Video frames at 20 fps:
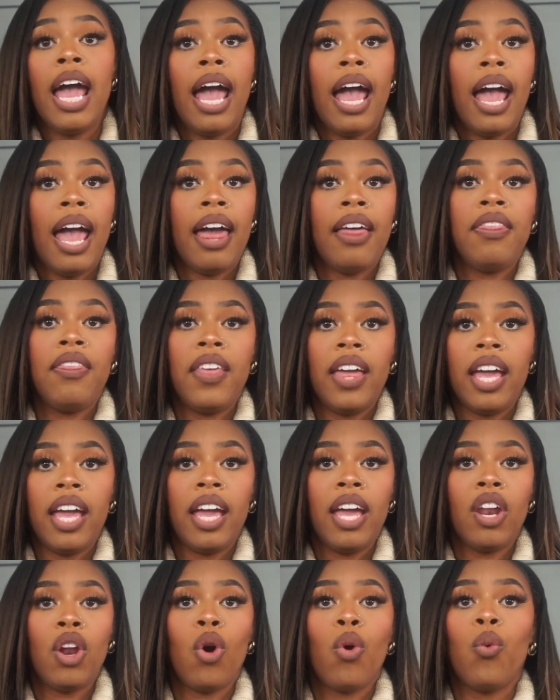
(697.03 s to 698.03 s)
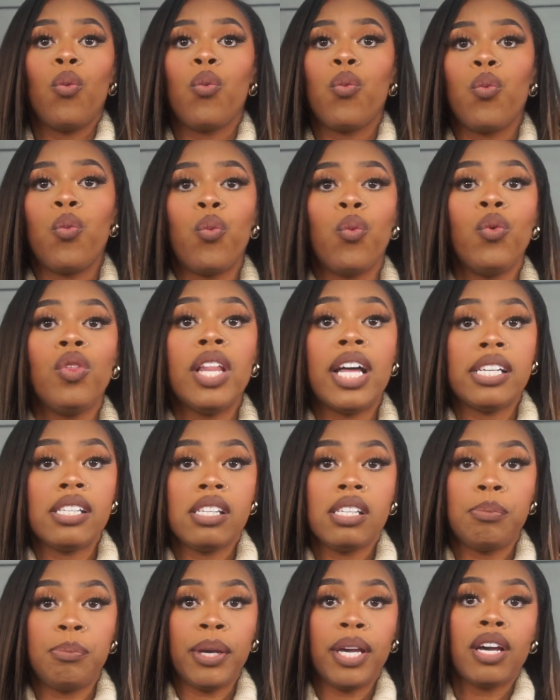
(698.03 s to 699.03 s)
And then let's
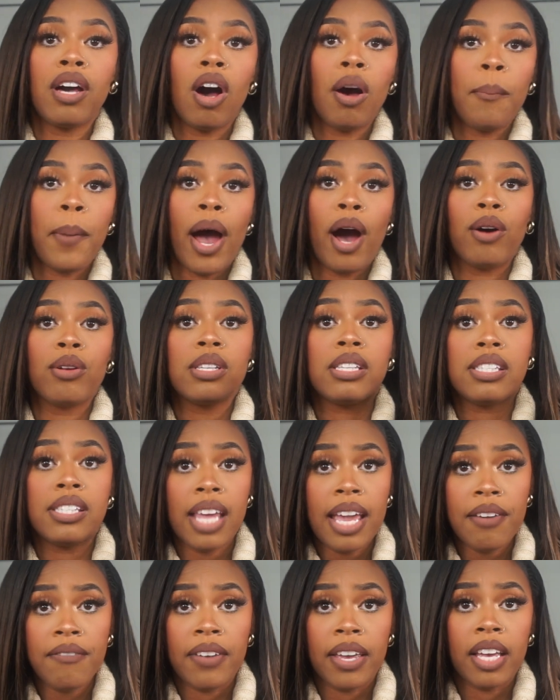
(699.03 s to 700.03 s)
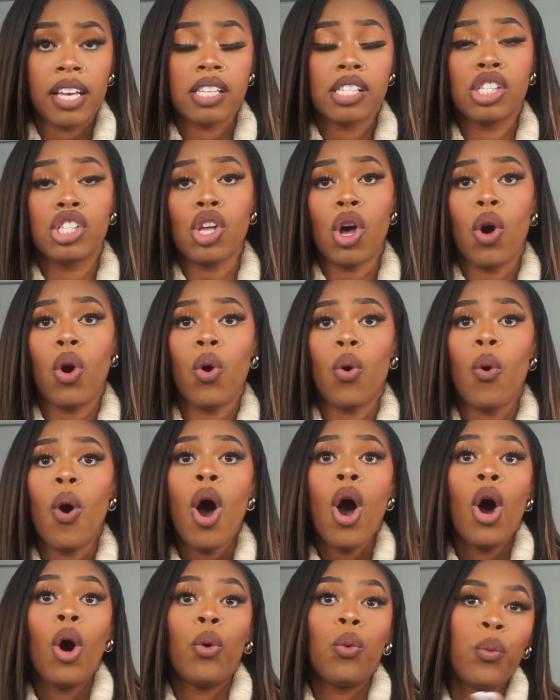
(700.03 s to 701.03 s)
speak about savings. So
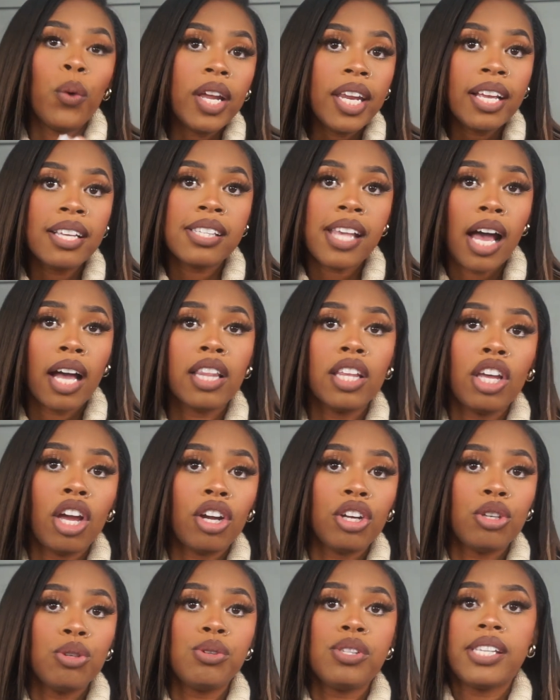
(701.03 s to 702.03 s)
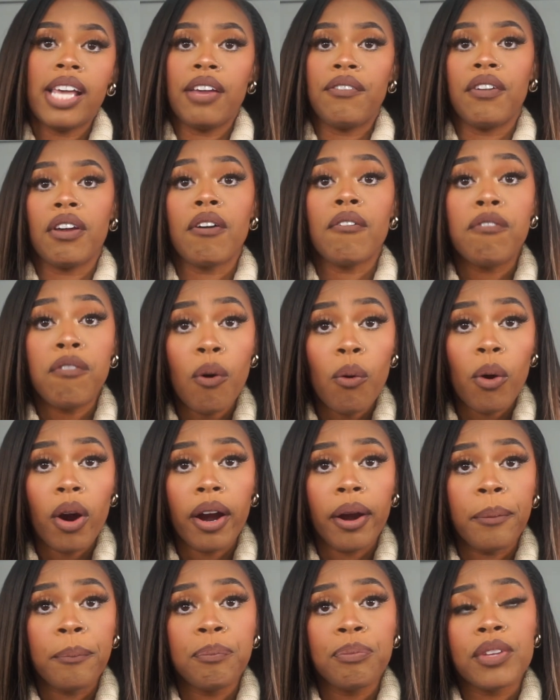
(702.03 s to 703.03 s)
what exactly are you saving
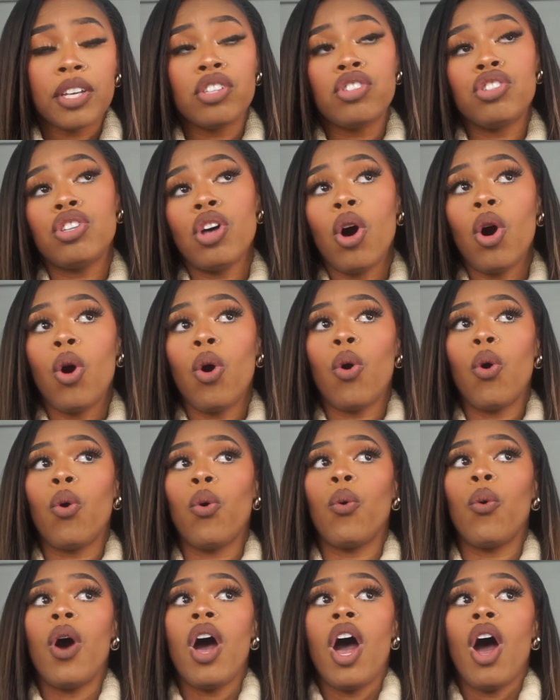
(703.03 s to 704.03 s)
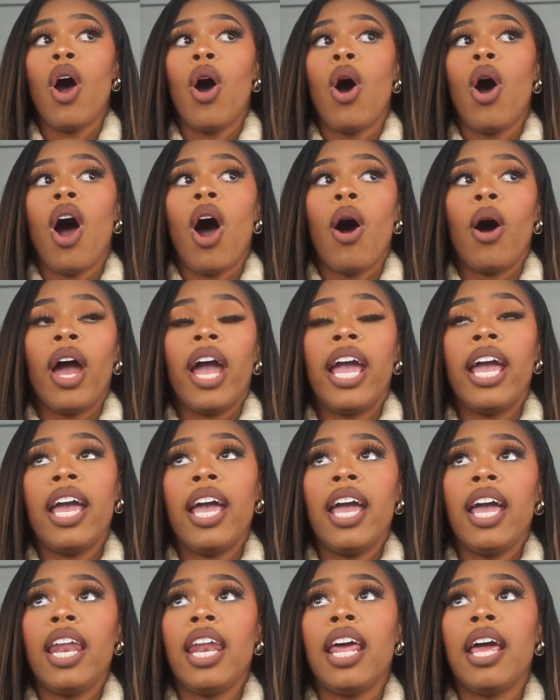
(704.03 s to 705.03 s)
for? So
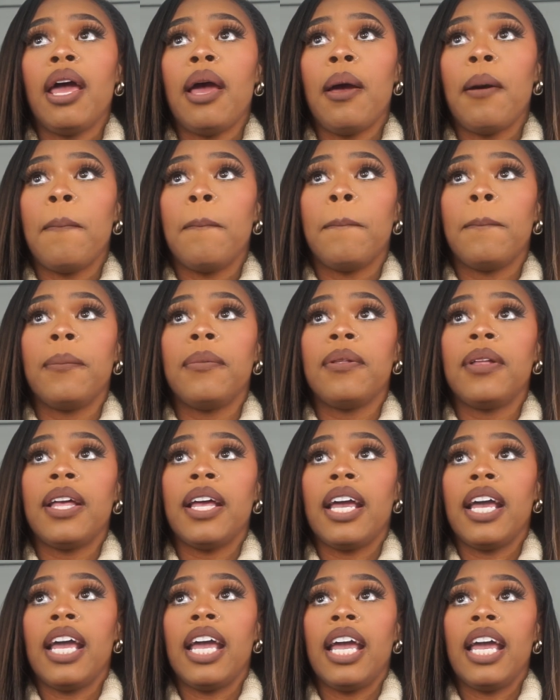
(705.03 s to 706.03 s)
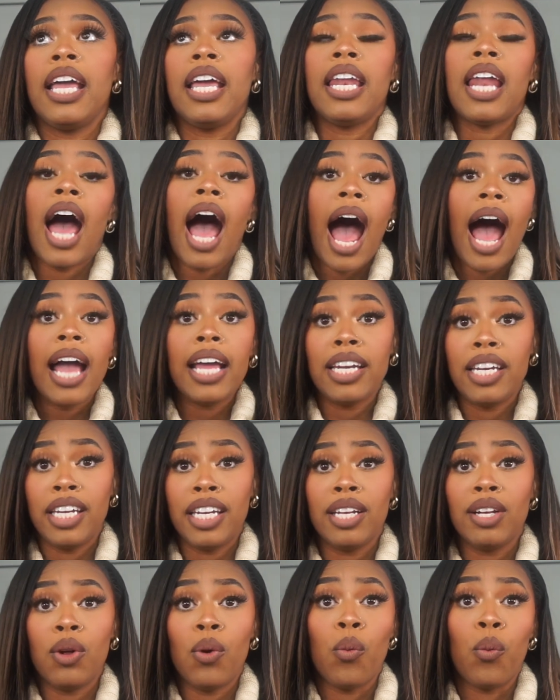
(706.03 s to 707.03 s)
in an
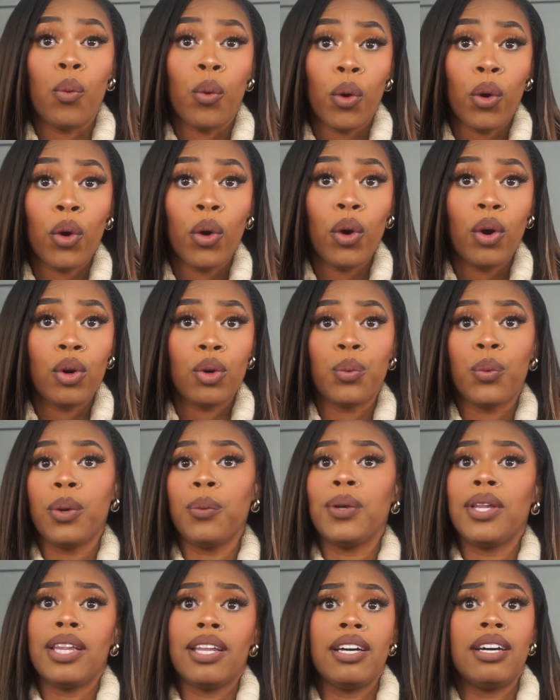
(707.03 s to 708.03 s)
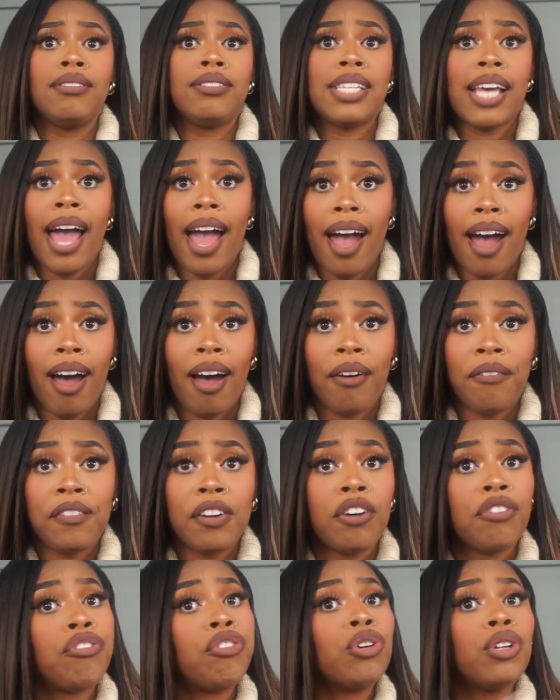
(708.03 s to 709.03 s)
ideal world, we would love to have
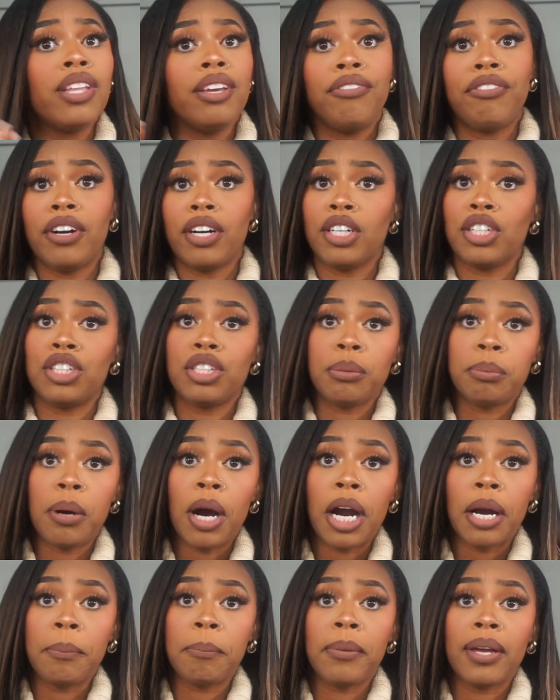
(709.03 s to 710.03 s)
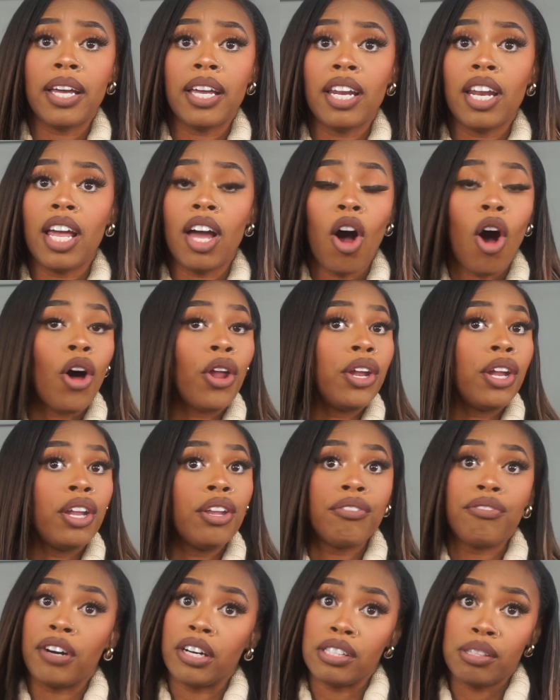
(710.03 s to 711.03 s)
a fully furnished apartment on the
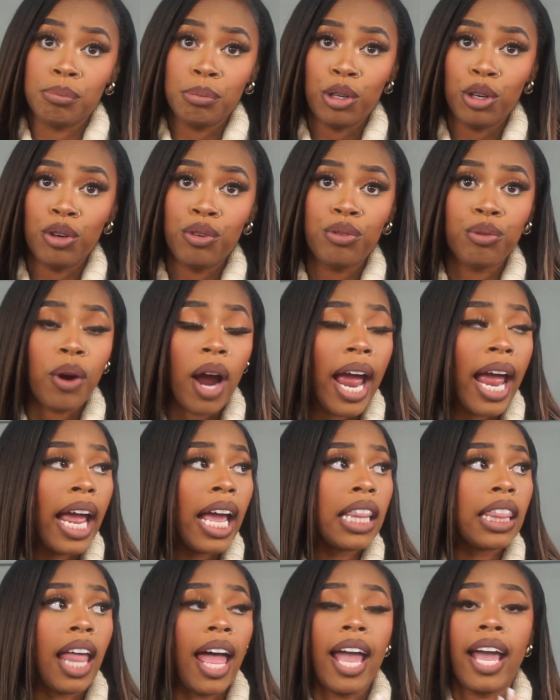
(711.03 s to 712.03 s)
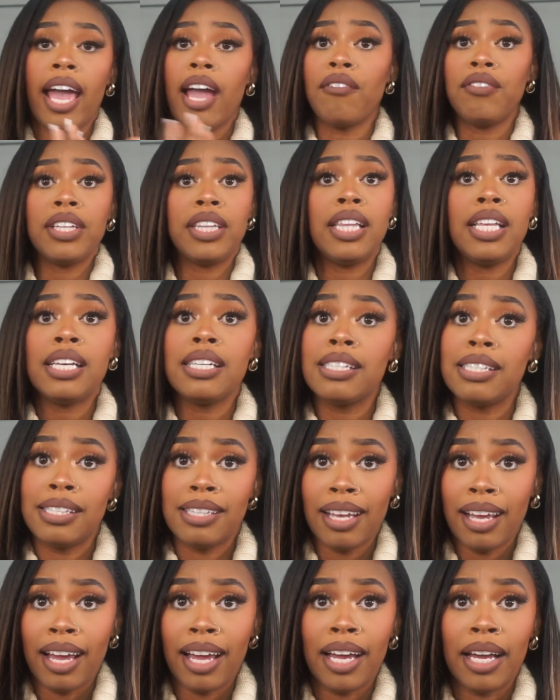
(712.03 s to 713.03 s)
first move, right? Like everything's
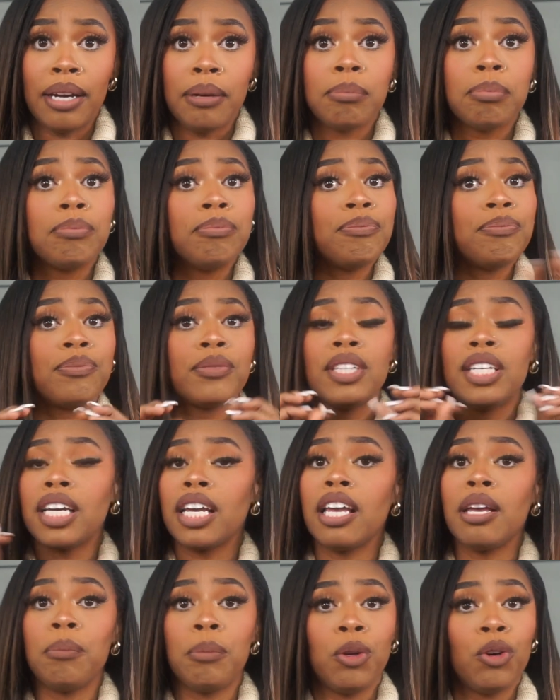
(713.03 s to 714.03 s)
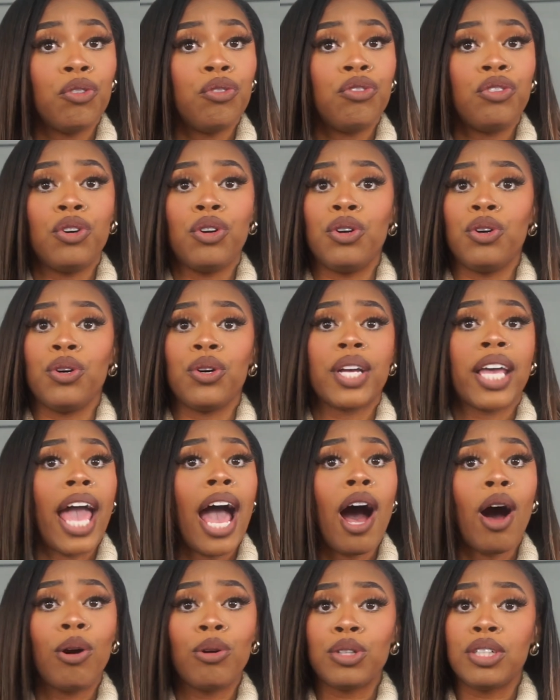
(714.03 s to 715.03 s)
done, looking beautiful,
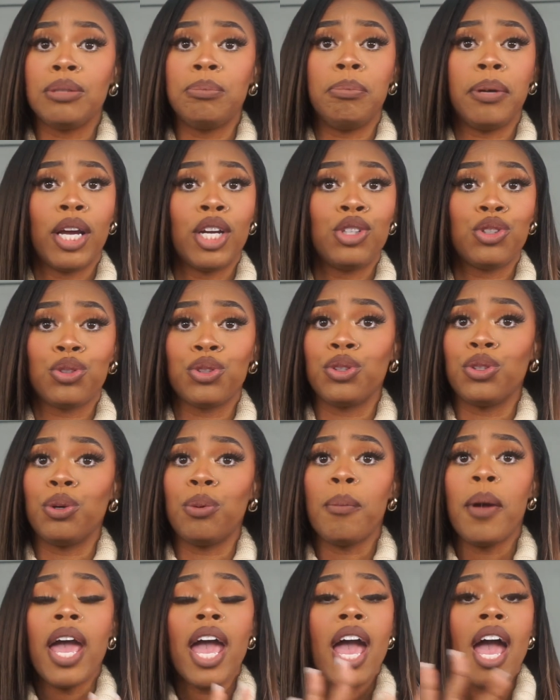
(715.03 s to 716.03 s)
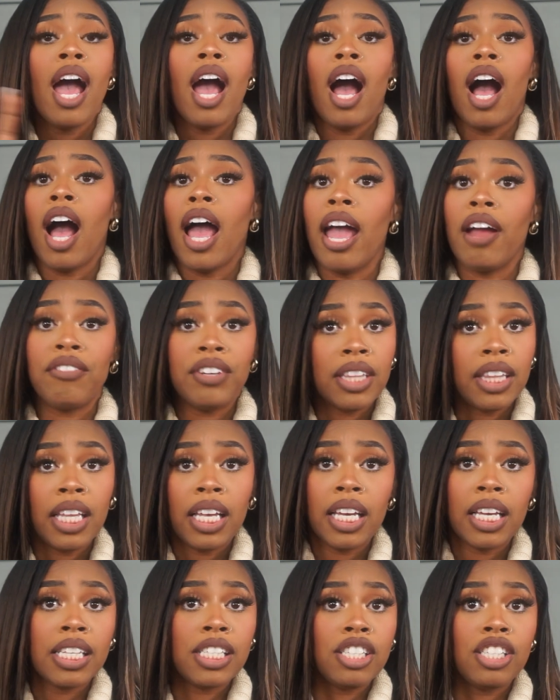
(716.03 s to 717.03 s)
couch, bedroom,
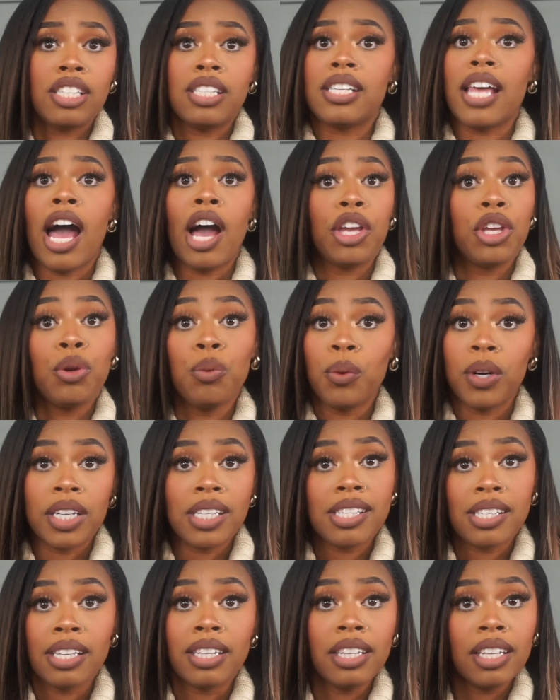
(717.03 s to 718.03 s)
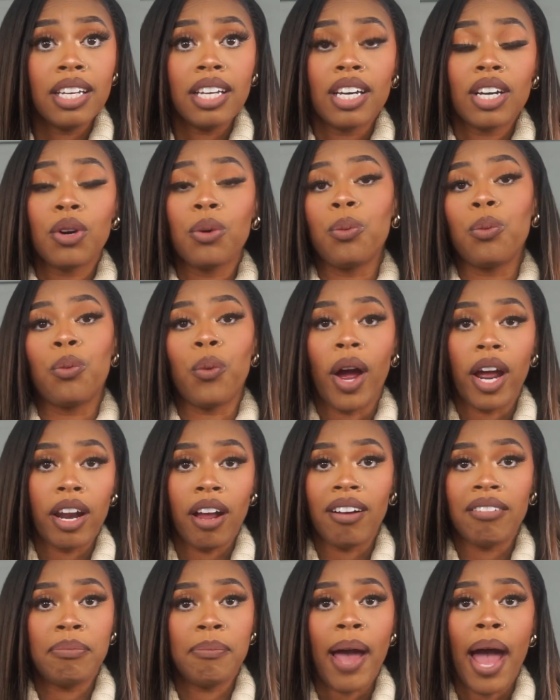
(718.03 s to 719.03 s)
everything is just how you want it to look right
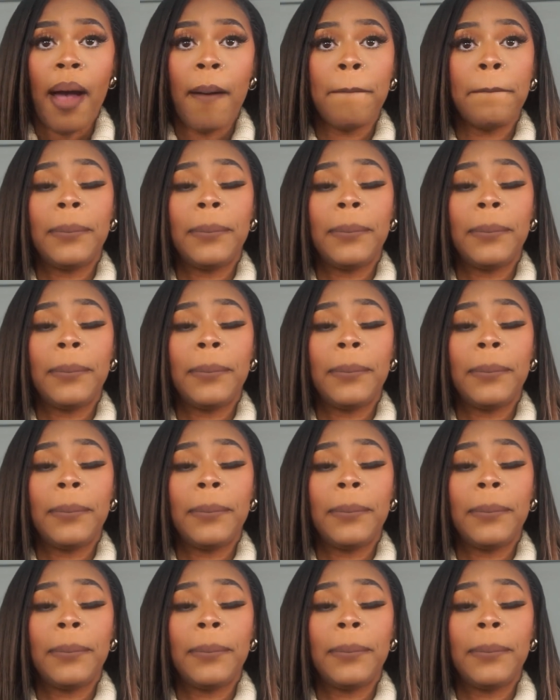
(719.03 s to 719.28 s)
off bat.